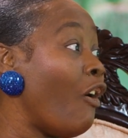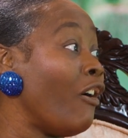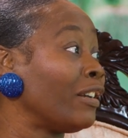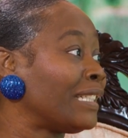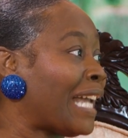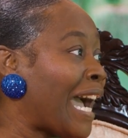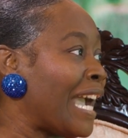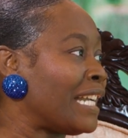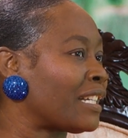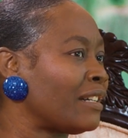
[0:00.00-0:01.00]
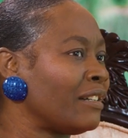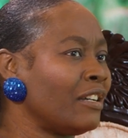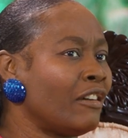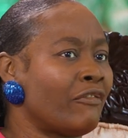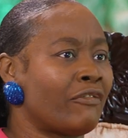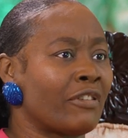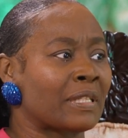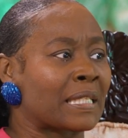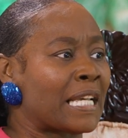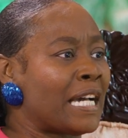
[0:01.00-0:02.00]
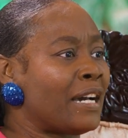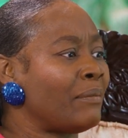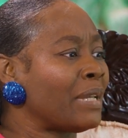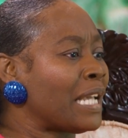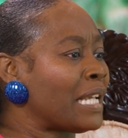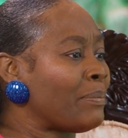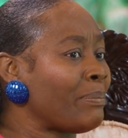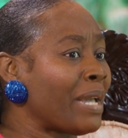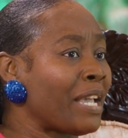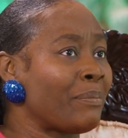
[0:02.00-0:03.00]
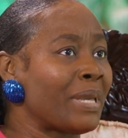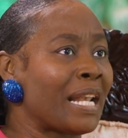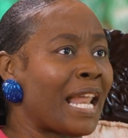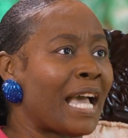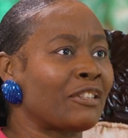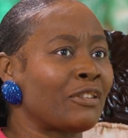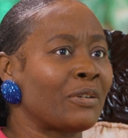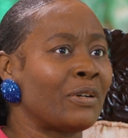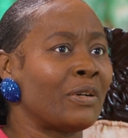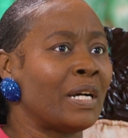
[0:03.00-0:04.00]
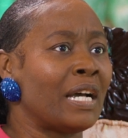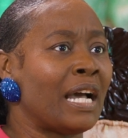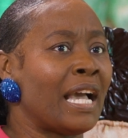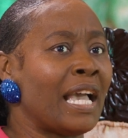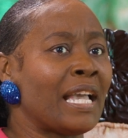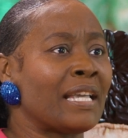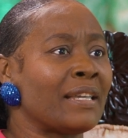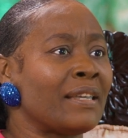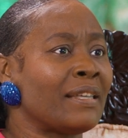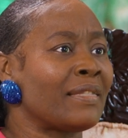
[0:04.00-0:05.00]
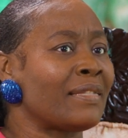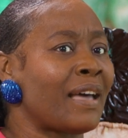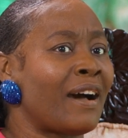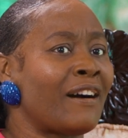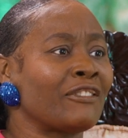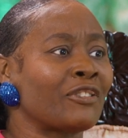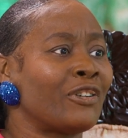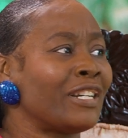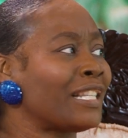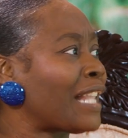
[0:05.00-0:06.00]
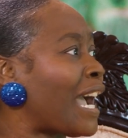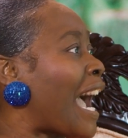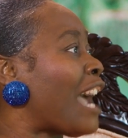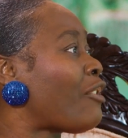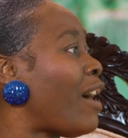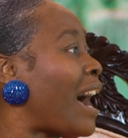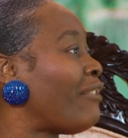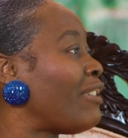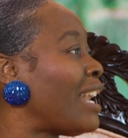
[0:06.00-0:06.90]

All night. For some, it may be like, hey, now, so it's like, I don't have a